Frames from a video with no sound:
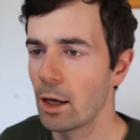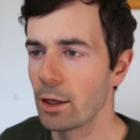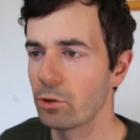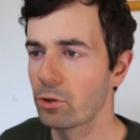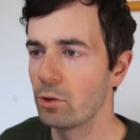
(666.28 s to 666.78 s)
I
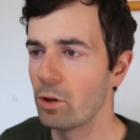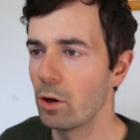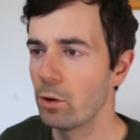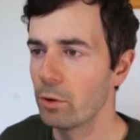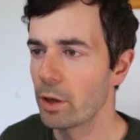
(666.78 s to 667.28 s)
just
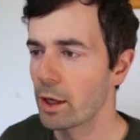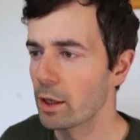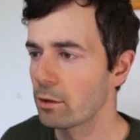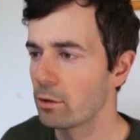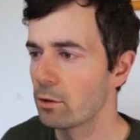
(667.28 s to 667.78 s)
know
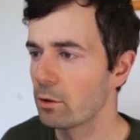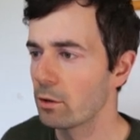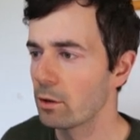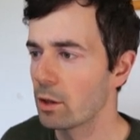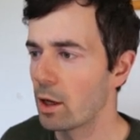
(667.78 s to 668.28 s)
that
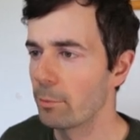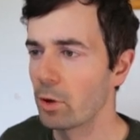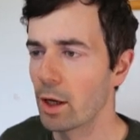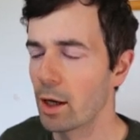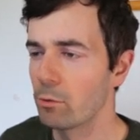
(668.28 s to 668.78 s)
I'm
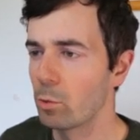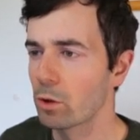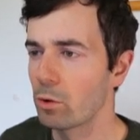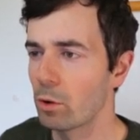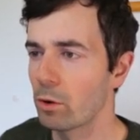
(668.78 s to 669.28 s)
going to have one
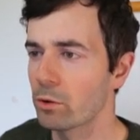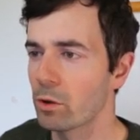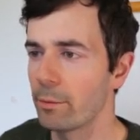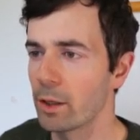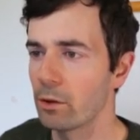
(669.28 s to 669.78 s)
course
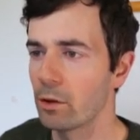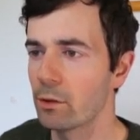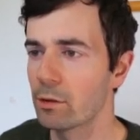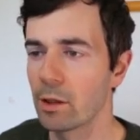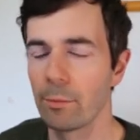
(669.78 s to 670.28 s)
coming into
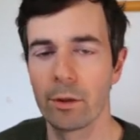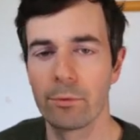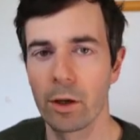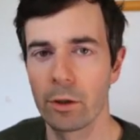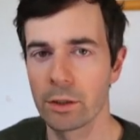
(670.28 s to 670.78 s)
this little bit of
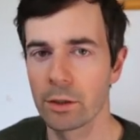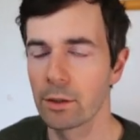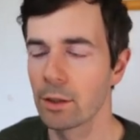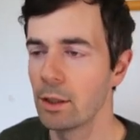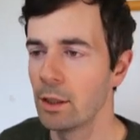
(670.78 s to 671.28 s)
forest,
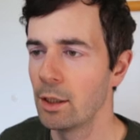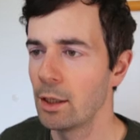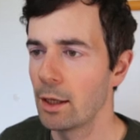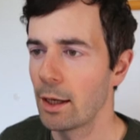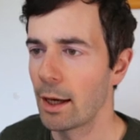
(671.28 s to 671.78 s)

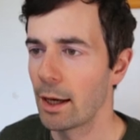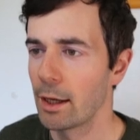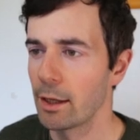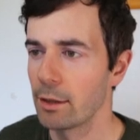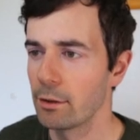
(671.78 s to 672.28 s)

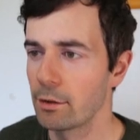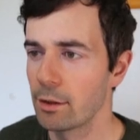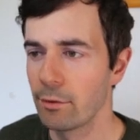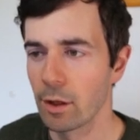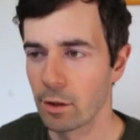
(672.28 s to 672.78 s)
and
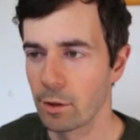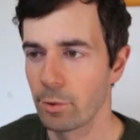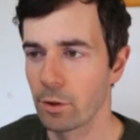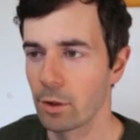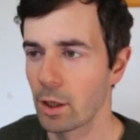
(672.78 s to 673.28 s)
given I'm going to
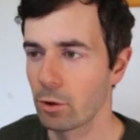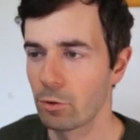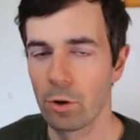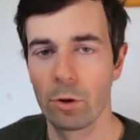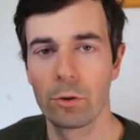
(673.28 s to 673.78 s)
put a
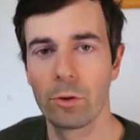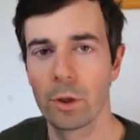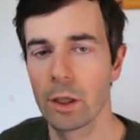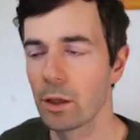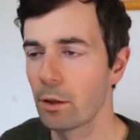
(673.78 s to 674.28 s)
controller 2 in
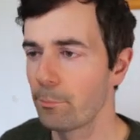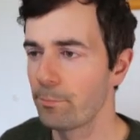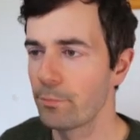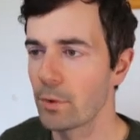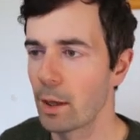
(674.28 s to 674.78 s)
here,
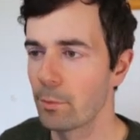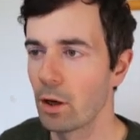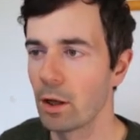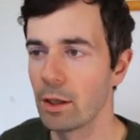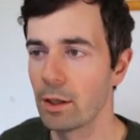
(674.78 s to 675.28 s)
I'm going
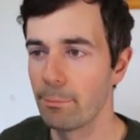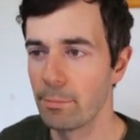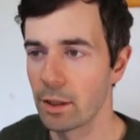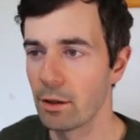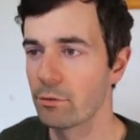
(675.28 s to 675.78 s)
to need a
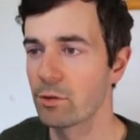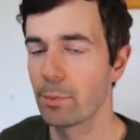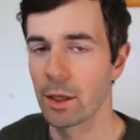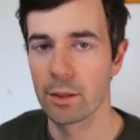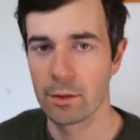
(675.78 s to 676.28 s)
bit of
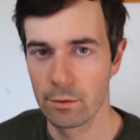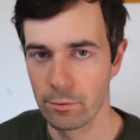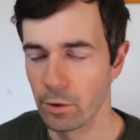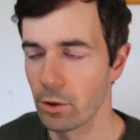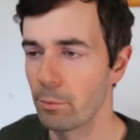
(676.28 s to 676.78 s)
space
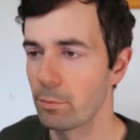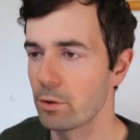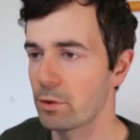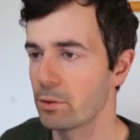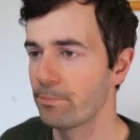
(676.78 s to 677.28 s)
for
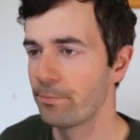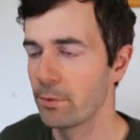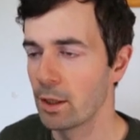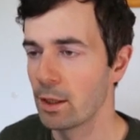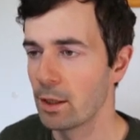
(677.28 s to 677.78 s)
numbers,
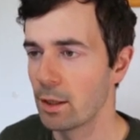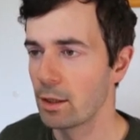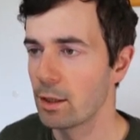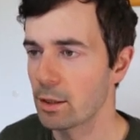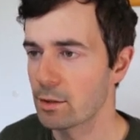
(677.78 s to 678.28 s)

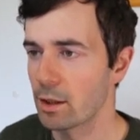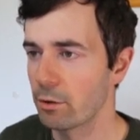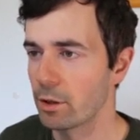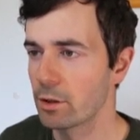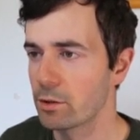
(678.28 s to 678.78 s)

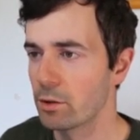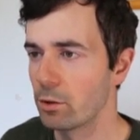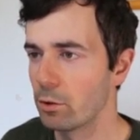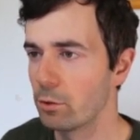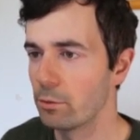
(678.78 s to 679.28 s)
etc.
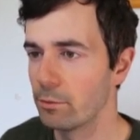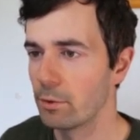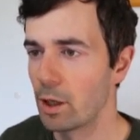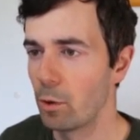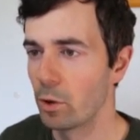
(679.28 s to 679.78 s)
So
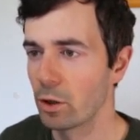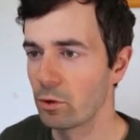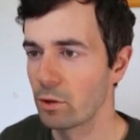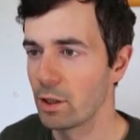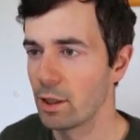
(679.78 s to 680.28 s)
I want to
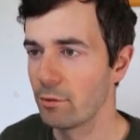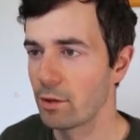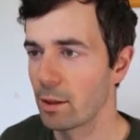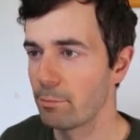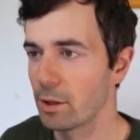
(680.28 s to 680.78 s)
just leave
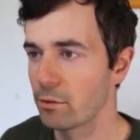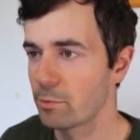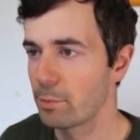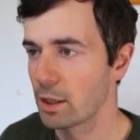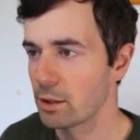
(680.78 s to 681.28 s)
that bit of
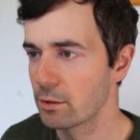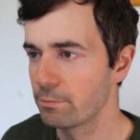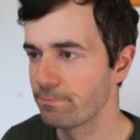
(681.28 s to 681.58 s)
space.